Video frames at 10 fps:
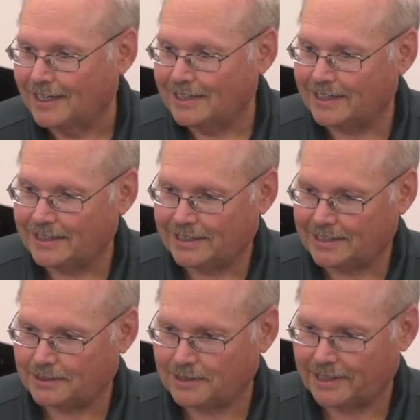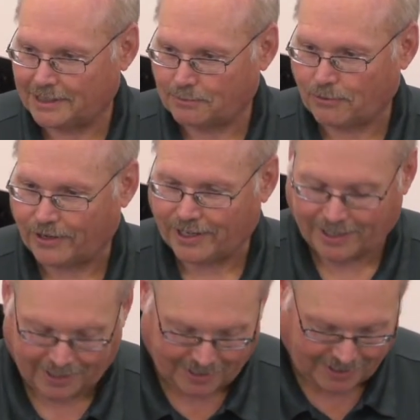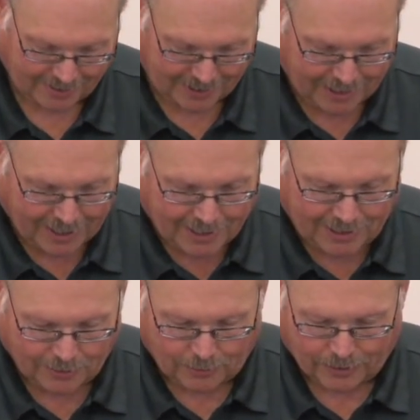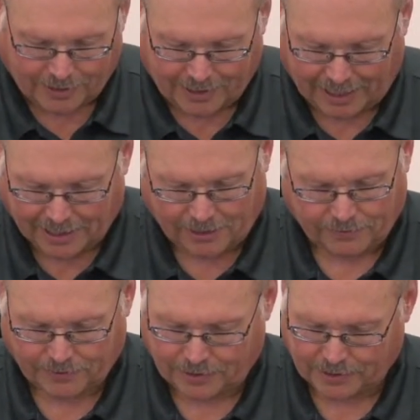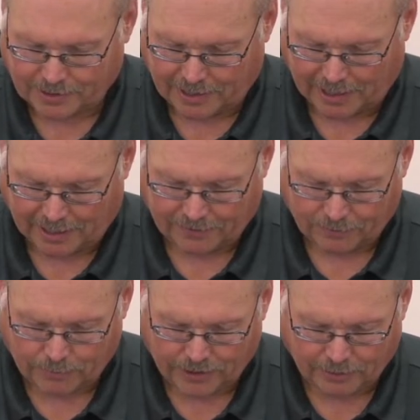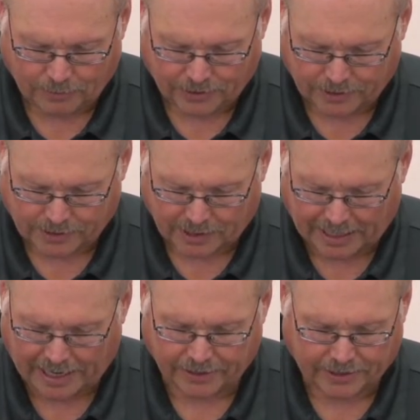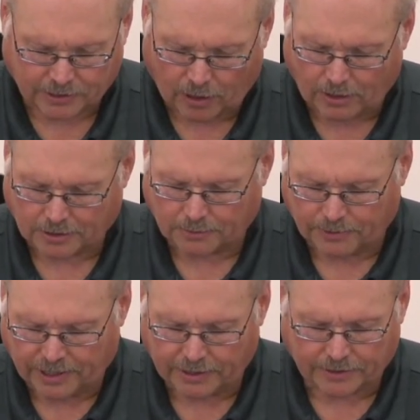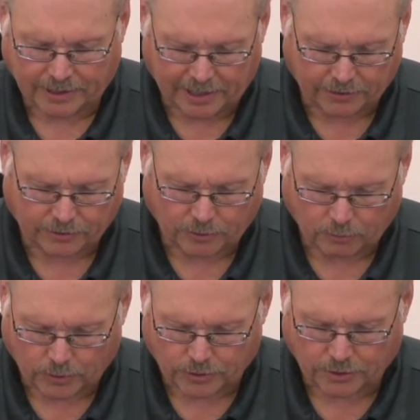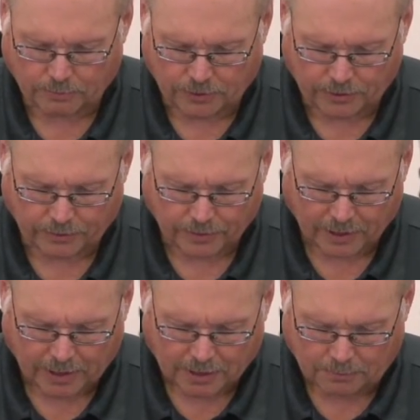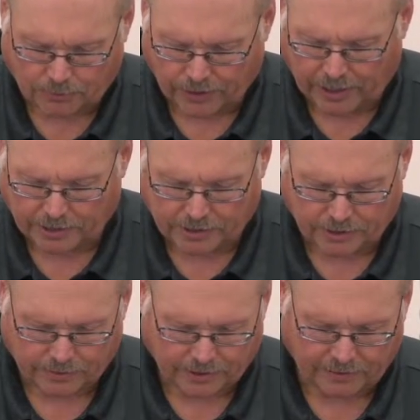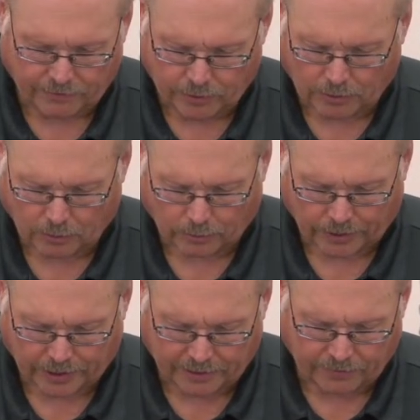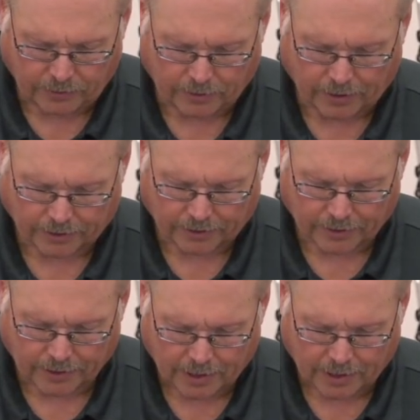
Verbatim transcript: Let, let us, let us pray. Dear Lord, thank you for this day, for being with us, allowing us all to be here together to worship you, to praise you, give you glory, and give you honor.